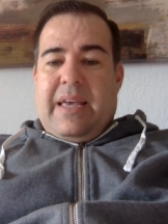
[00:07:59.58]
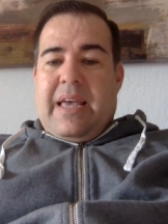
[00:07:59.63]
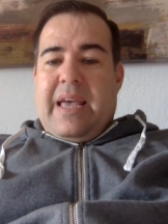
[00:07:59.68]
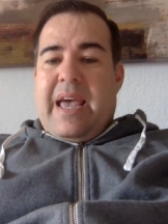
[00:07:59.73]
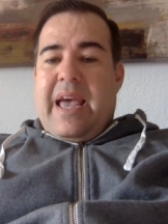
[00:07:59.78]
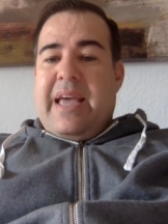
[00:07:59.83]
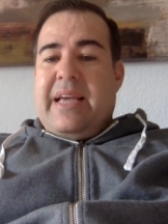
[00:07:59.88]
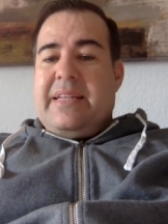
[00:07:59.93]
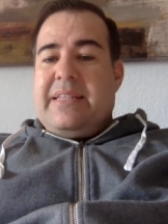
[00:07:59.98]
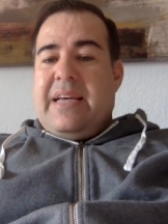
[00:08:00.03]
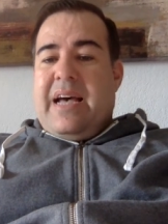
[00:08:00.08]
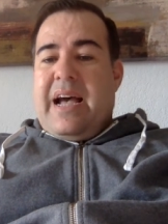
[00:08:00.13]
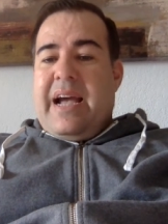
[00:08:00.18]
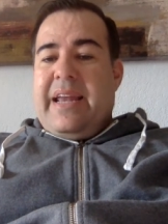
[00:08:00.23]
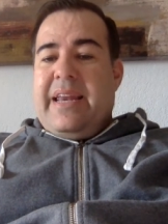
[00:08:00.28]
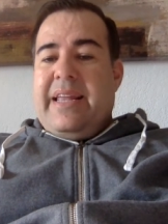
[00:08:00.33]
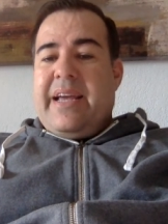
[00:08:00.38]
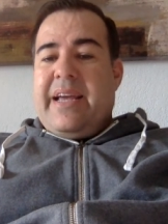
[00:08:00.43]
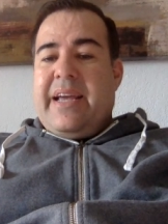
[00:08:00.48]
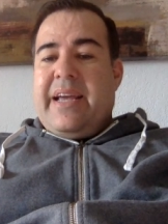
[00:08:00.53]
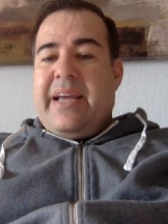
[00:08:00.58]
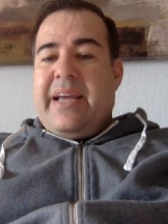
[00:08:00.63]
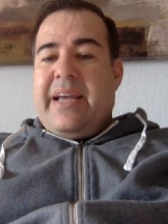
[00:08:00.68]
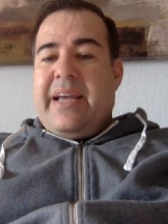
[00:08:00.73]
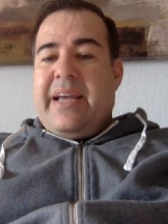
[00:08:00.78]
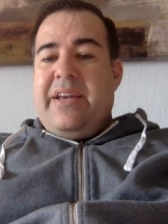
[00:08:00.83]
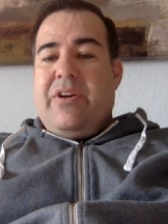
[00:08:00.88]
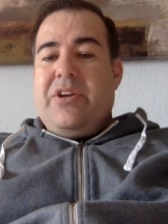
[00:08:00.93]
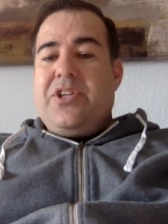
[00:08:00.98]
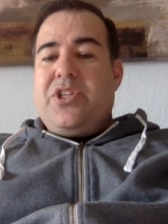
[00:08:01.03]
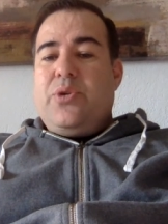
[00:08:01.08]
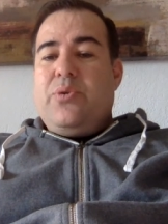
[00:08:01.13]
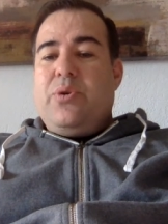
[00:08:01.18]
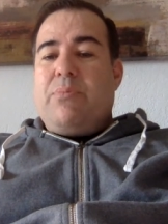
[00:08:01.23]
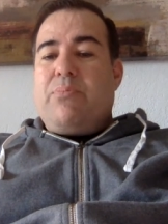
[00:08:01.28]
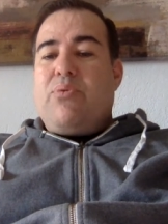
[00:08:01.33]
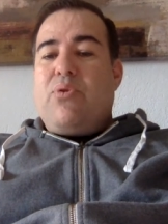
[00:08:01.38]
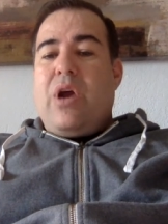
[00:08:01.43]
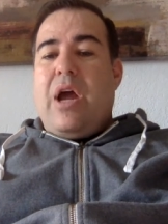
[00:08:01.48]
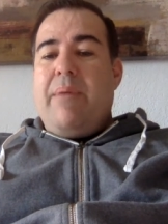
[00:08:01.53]
anxiety secondary to a
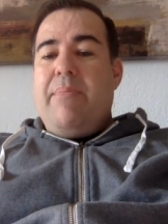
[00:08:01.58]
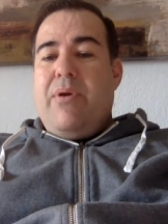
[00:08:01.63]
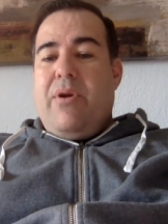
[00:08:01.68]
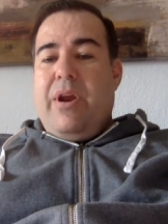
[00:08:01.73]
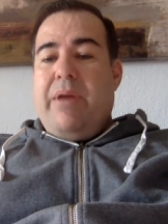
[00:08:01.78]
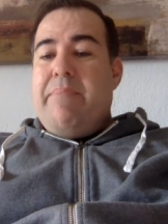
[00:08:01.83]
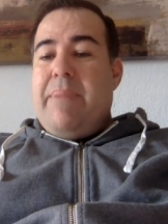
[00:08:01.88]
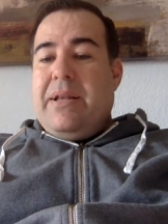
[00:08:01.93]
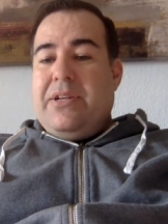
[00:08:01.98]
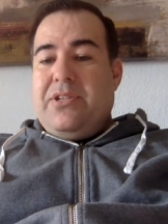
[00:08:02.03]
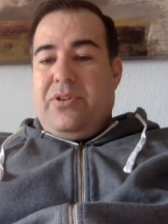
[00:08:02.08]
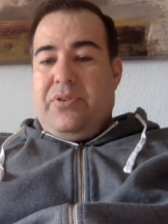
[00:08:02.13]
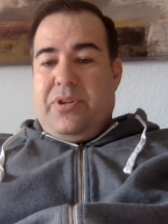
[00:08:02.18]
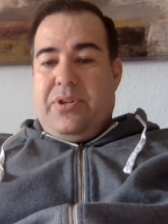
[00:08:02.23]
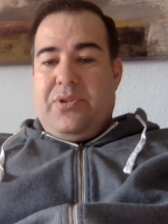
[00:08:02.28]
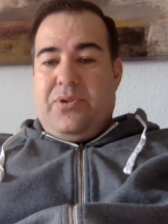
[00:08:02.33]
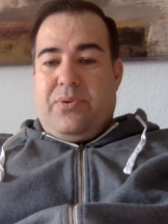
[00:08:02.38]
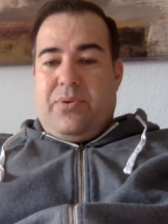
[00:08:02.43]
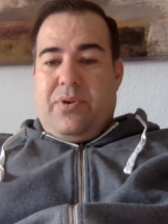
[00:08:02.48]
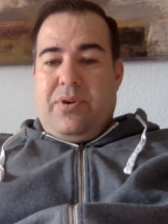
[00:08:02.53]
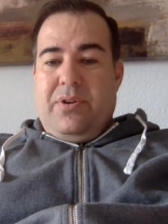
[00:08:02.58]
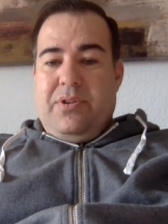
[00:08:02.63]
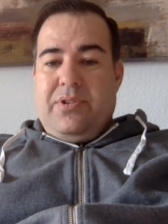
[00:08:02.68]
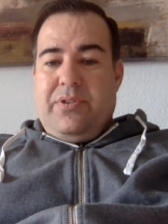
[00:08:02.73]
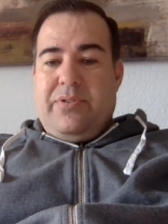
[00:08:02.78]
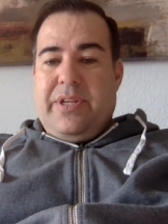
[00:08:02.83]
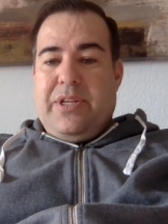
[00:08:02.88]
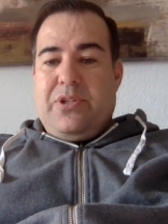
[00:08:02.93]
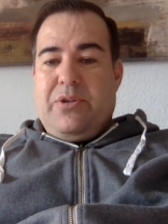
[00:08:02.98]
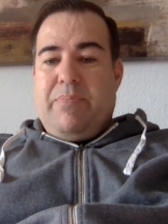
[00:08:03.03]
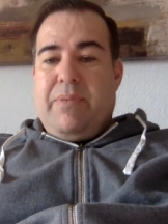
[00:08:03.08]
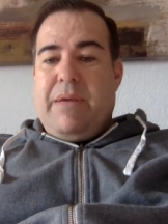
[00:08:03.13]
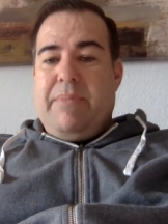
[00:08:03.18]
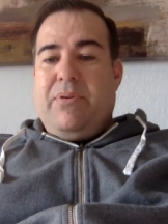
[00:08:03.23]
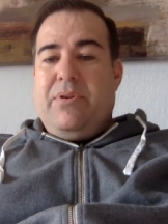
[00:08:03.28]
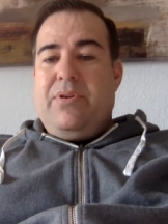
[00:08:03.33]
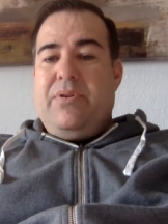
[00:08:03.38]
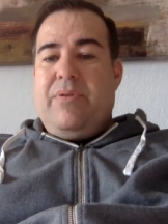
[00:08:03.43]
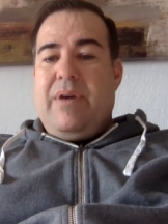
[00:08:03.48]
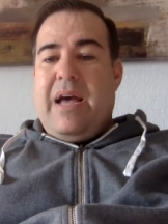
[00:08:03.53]
primary mental disorder. So these are
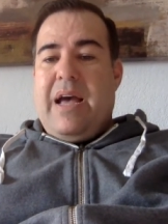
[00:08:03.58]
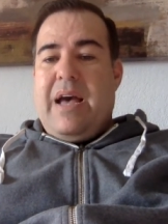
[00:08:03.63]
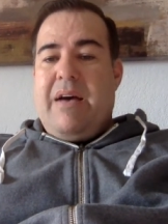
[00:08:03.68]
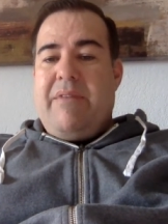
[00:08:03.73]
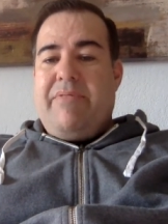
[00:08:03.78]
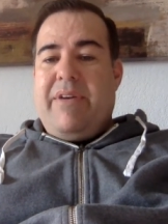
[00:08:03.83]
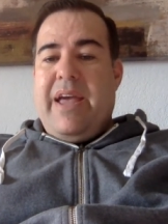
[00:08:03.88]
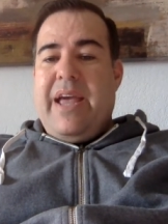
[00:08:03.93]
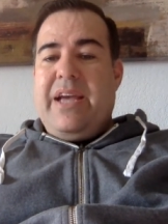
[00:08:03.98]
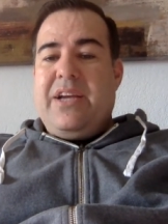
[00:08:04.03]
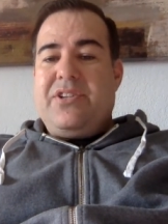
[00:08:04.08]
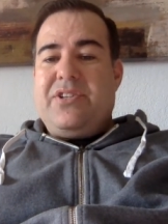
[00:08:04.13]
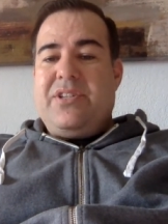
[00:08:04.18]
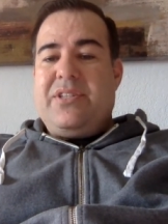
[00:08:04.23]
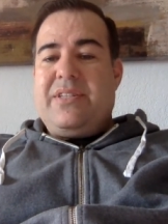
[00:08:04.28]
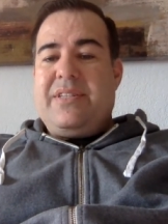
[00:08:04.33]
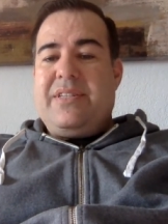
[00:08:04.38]
people who have anxious